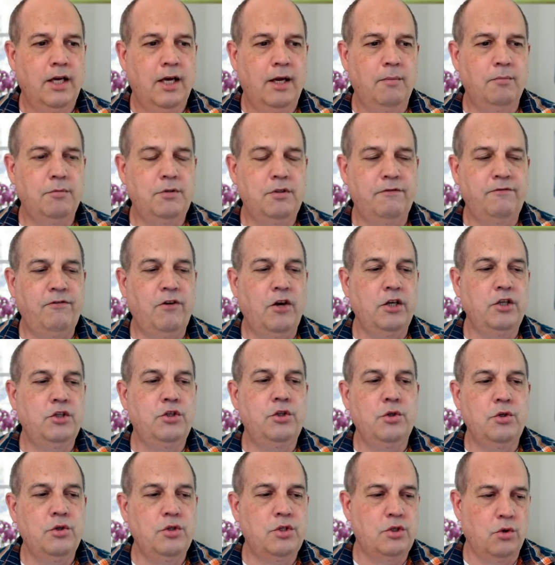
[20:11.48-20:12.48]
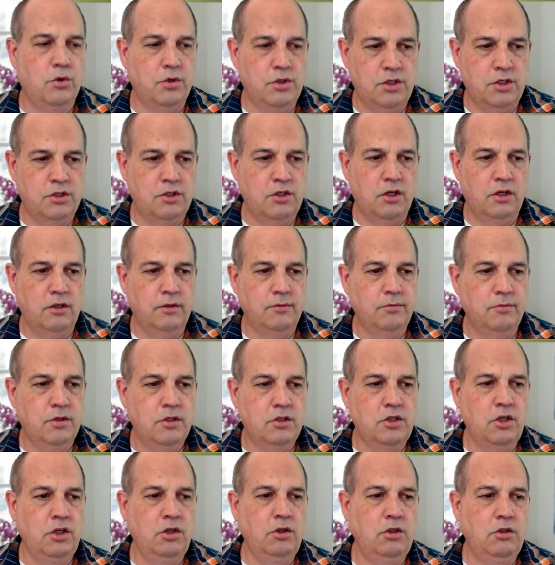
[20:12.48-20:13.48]
to find two sources on.
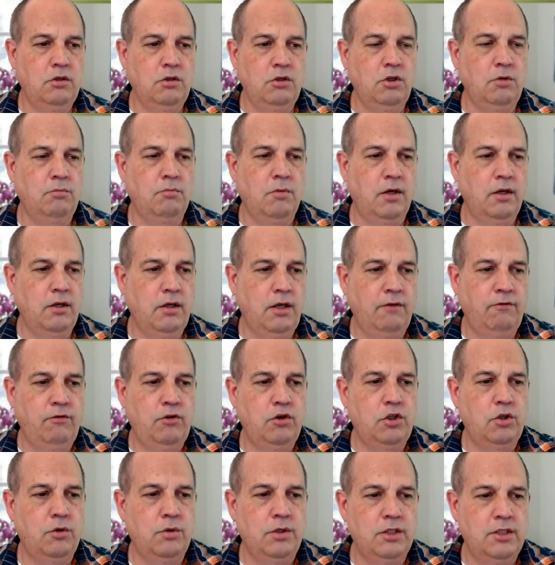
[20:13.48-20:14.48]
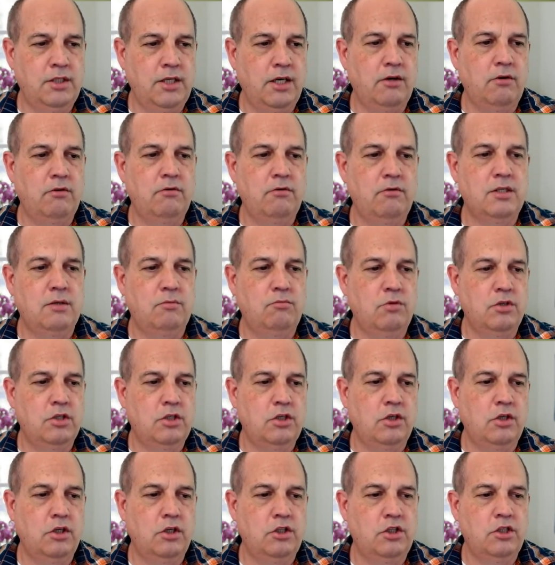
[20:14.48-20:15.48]
So you might, if you're doing terrorism
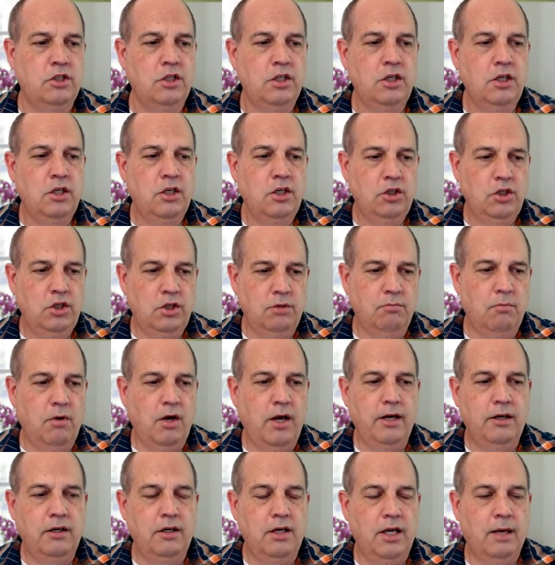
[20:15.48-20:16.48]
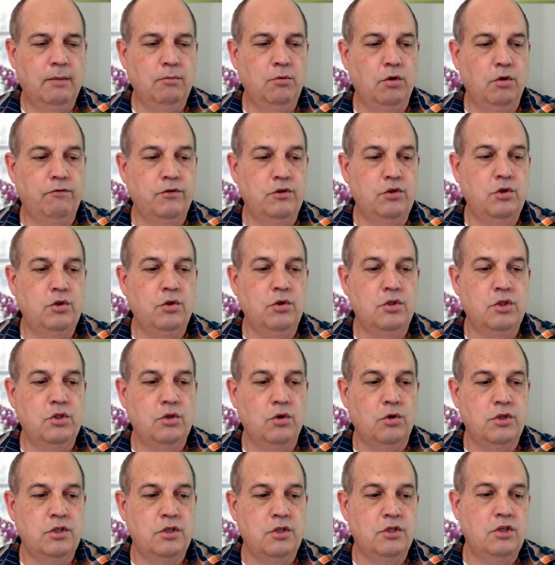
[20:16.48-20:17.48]
research, you might look for two
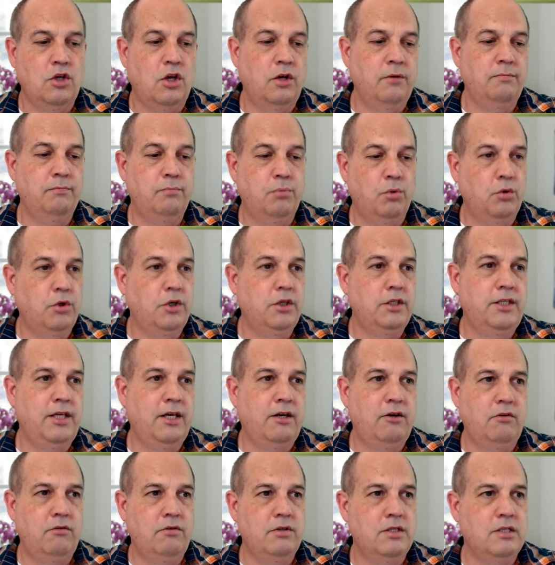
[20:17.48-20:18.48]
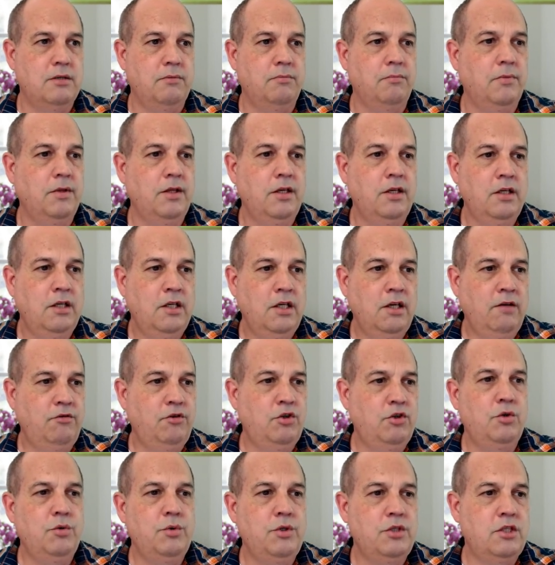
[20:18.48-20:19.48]
sources on border terrorism. If you're
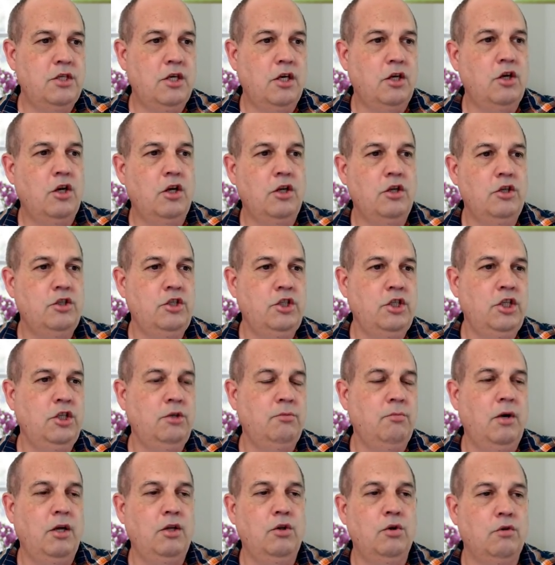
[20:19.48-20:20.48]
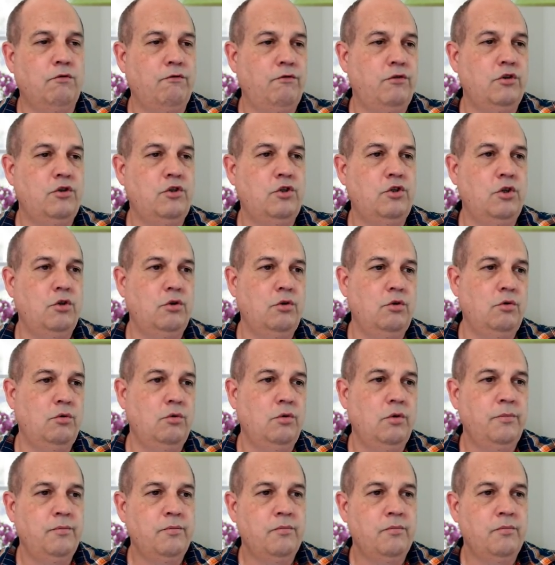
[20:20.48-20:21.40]
doing psychology, you might look for two